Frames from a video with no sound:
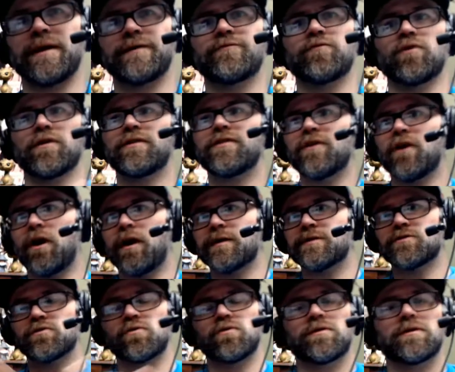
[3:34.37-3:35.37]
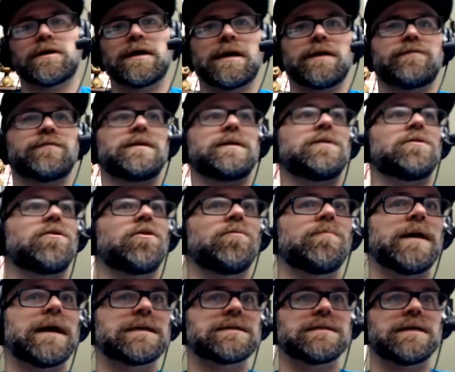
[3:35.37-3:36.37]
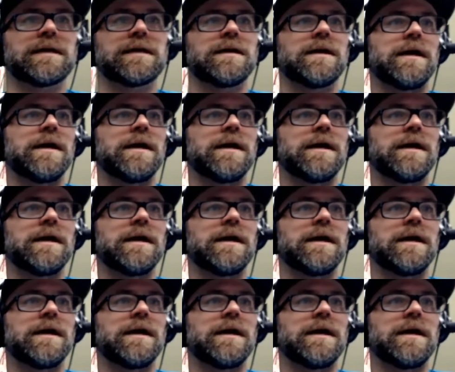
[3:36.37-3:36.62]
thought, or kind of go back to that.